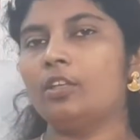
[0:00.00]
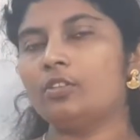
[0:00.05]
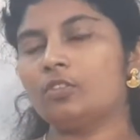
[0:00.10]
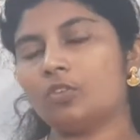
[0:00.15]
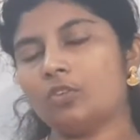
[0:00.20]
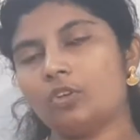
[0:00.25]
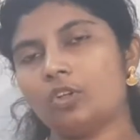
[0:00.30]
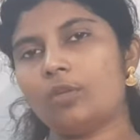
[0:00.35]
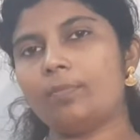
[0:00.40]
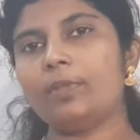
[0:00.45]

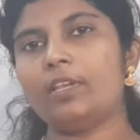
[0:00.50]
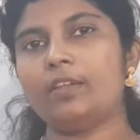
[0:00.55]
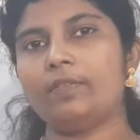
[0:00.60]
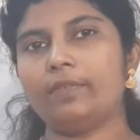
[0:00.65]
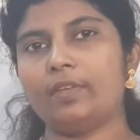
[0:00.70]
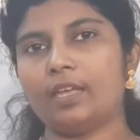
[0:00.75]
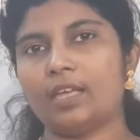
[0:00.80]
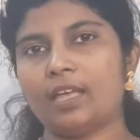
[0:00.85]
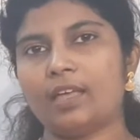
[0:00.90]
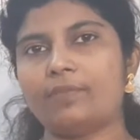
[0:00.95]
So normally
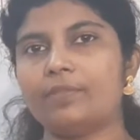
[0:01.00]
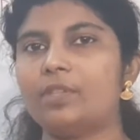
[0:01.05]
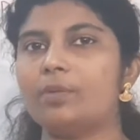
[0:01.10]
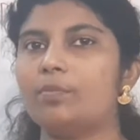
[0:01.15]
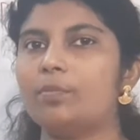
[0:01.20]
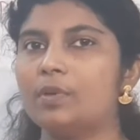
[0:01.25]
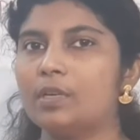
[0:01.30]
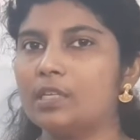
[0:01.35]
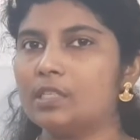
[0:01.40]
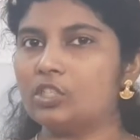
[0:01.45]
we have the
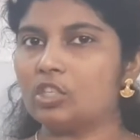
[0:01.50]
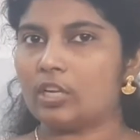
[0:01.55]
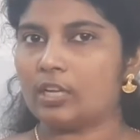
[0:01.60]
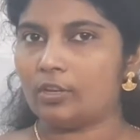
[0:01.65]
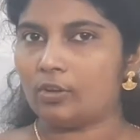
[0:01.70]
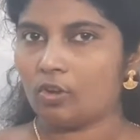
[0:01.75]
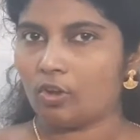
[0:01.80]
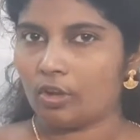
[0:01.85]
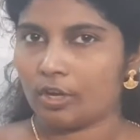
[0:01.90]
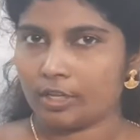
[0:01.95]
merge
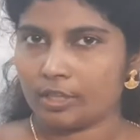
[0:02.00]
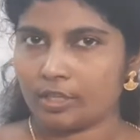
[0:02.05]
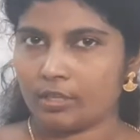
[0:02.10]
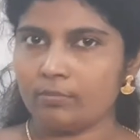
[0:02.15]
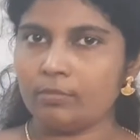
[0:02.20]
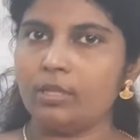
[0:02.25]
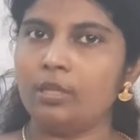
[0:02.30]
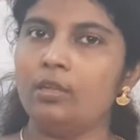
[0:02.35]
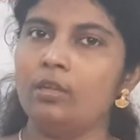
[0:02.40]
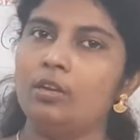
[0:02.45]

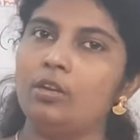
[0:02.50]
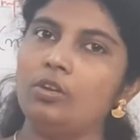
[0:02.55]
algorithm